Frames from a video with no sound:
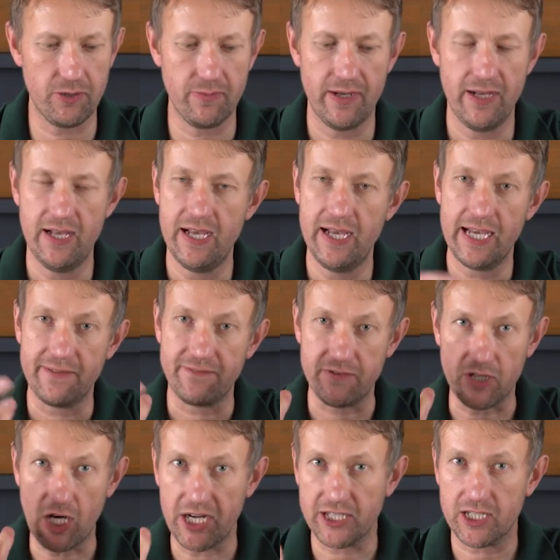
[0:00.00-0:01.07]
If you've
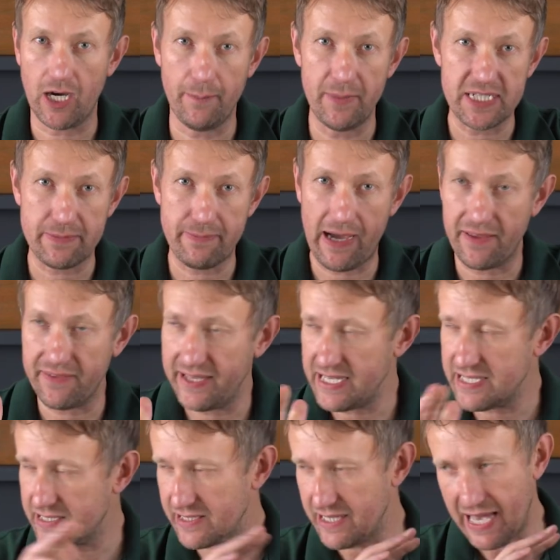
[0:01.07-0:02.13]
got any comments about
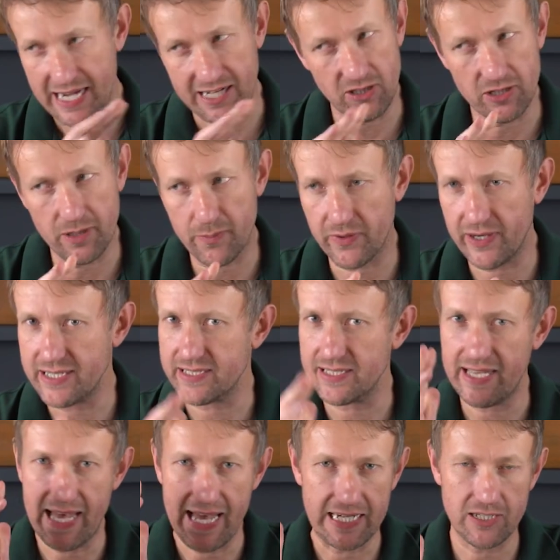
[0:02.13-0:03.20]
this, any other
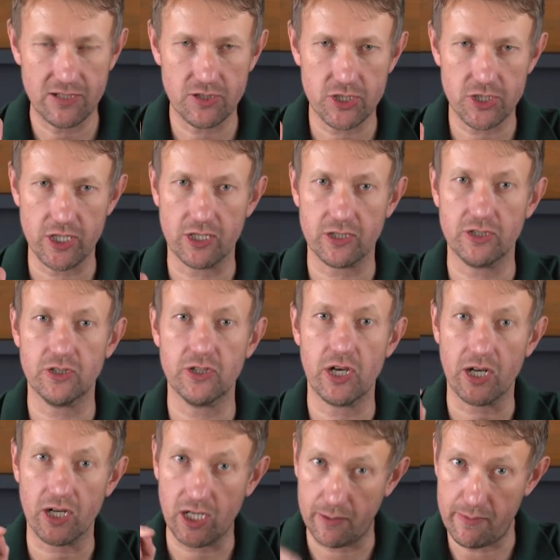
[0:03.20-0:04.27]
Beretta, any other shotgun,
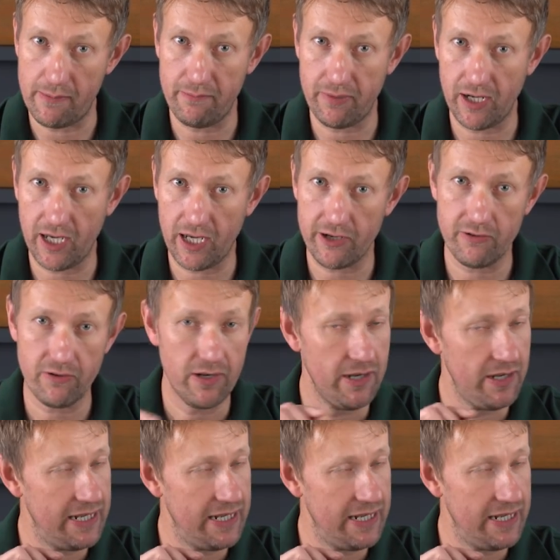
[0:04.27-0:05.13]
comment below.